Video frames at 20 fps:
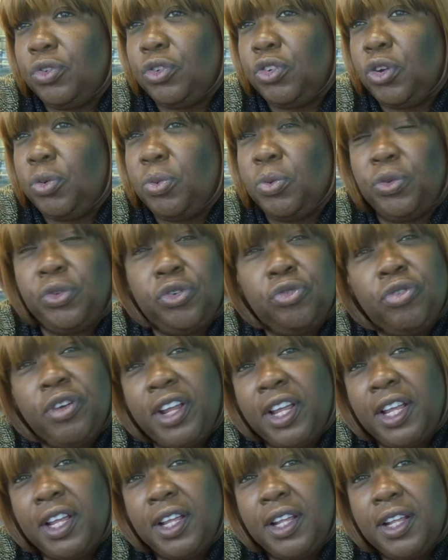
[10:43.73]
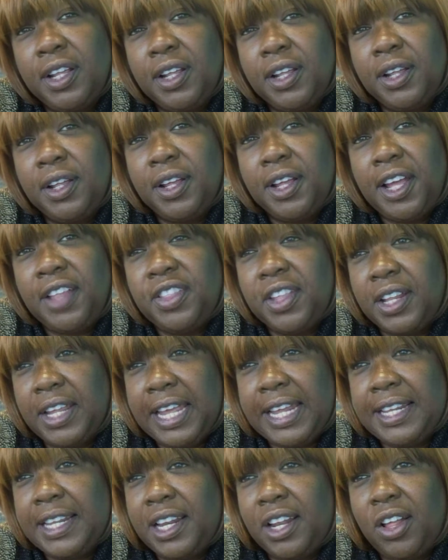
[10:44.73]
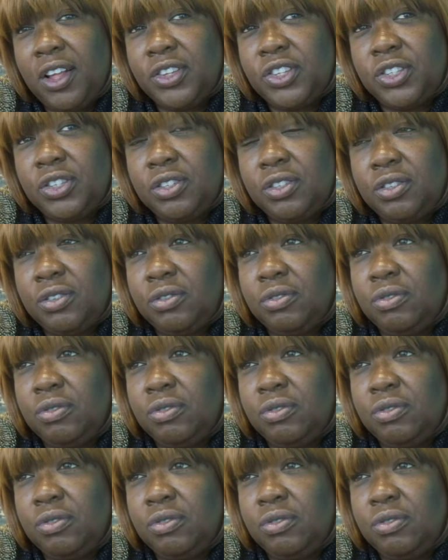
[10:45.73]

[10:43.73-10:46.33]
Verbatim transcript: two or three in the, in the last